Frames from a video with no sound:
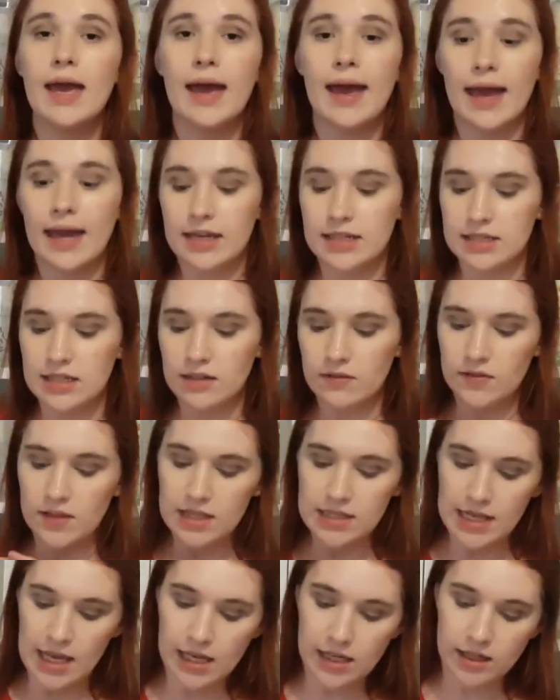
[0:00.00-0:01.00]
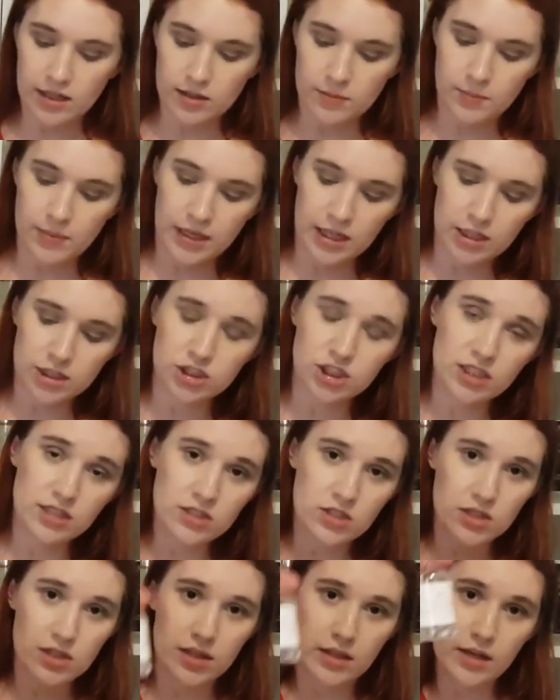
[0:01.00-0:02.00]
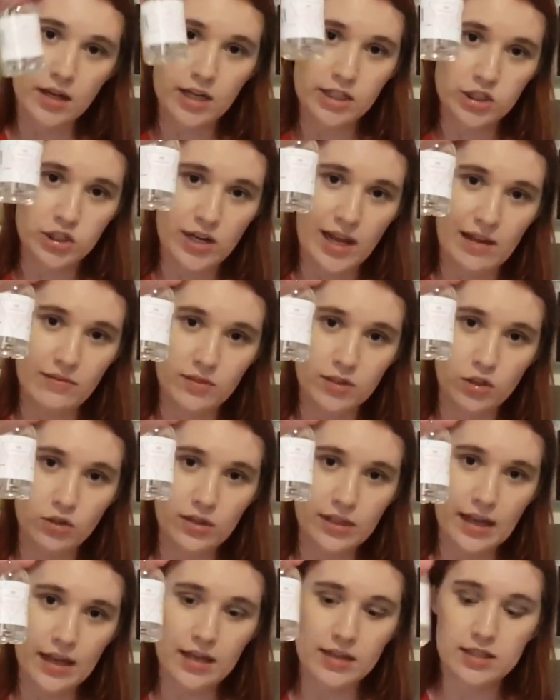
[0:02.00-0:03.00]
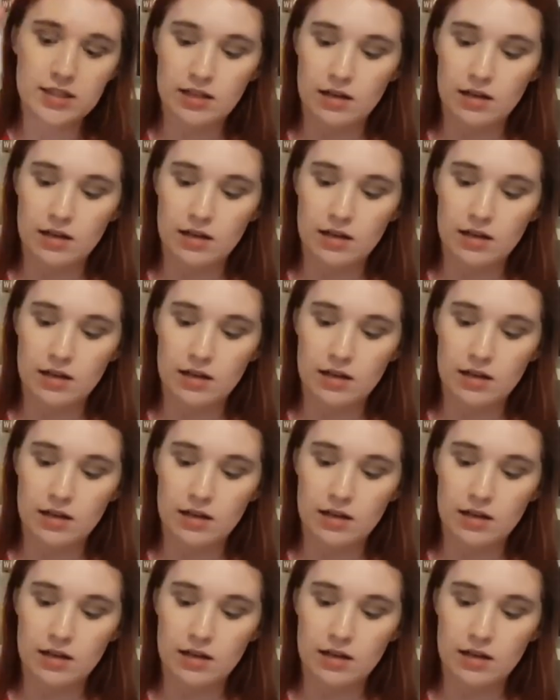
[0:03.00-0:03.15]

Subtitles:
And if there's any other pink gins you think I should have a look at,